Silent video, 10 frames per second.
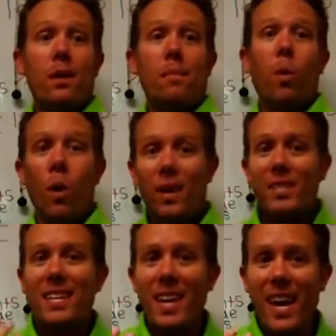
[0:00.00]
But
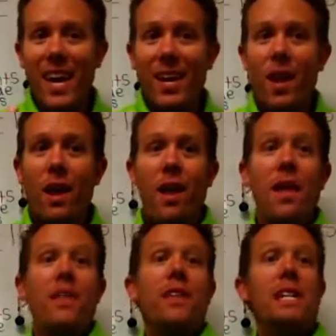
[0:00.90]
once again,
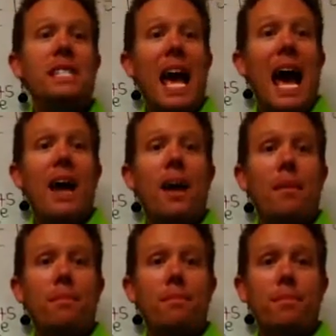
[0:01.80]
this
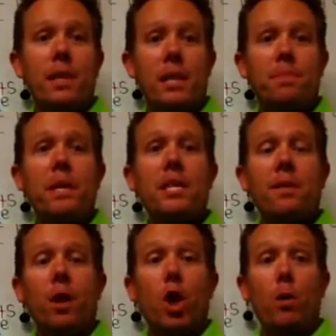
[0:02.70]
atom, this piece
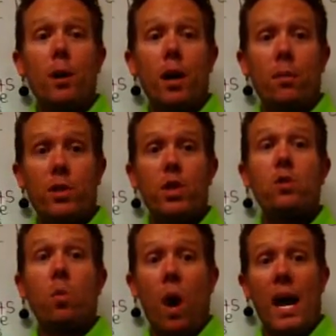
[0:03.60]
of aluminum, which
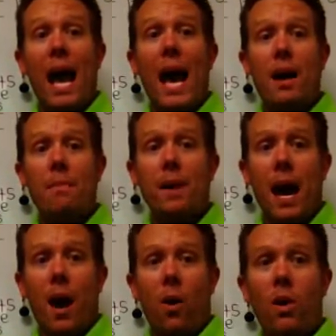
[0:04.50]
is 1 atom
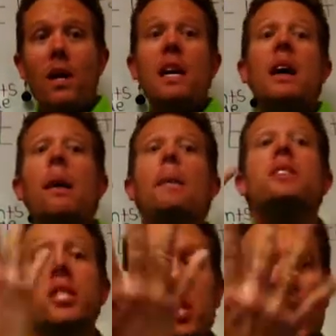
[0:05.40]
now,
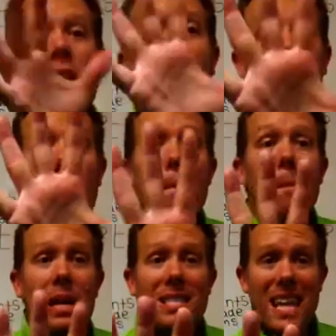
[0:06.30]
still
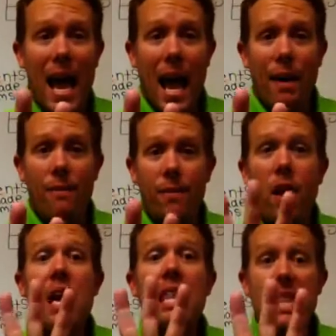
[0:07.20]
must have
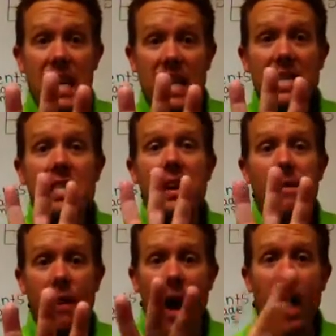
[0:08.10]
these
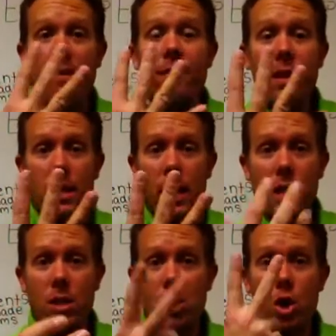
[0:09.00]
5
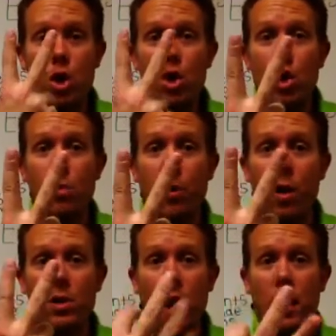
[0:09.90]
things. 2
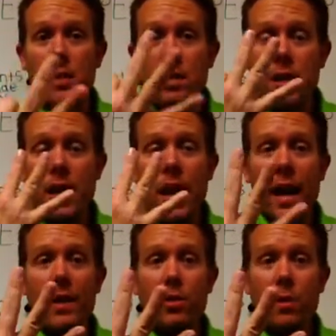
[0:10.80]
protons
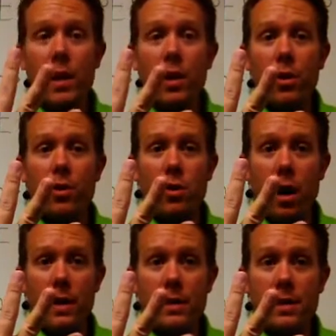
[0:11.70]
and 3
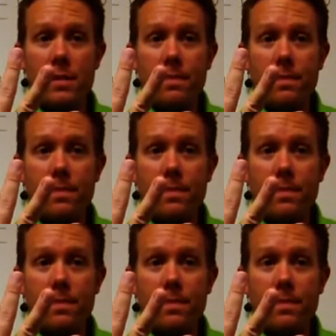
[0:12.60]
neutrons.